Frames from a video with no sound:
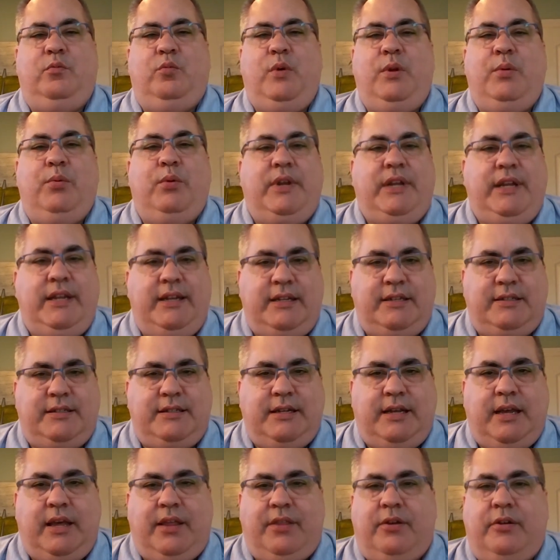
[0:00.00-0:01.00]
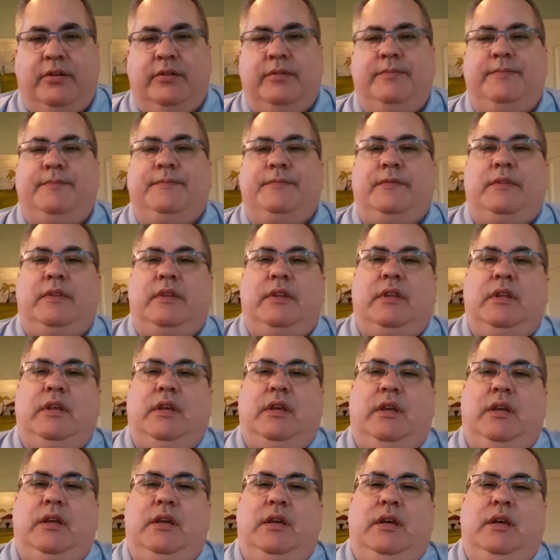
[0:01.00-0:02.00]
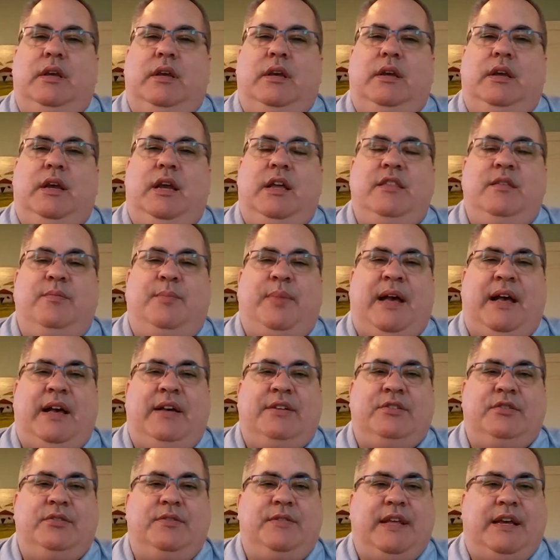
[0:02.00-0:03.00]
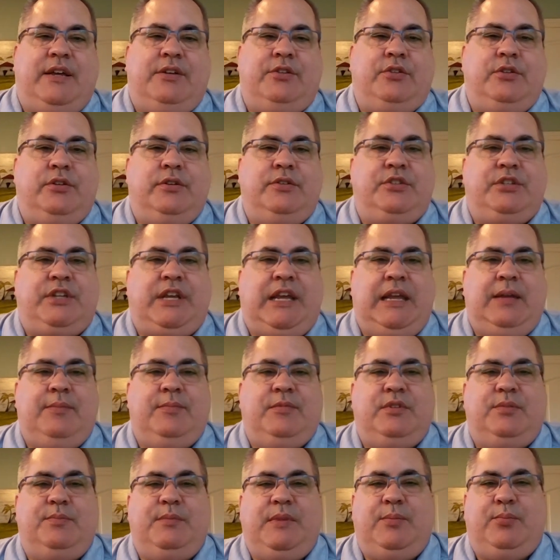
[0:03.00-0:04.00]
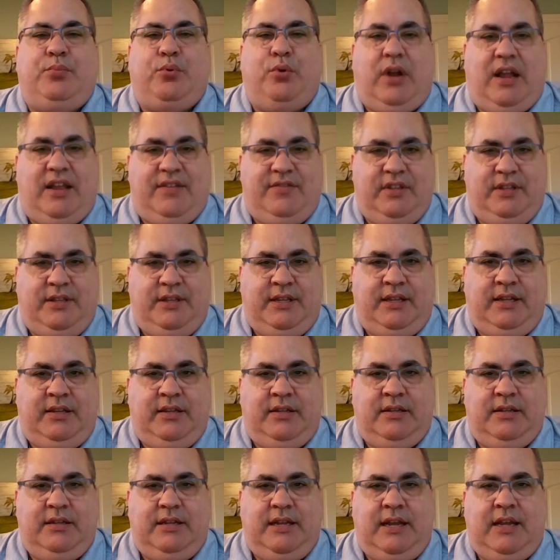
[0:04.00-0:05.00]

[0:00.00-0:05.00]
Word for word: we were eating together. And the pastor of that church came to me privately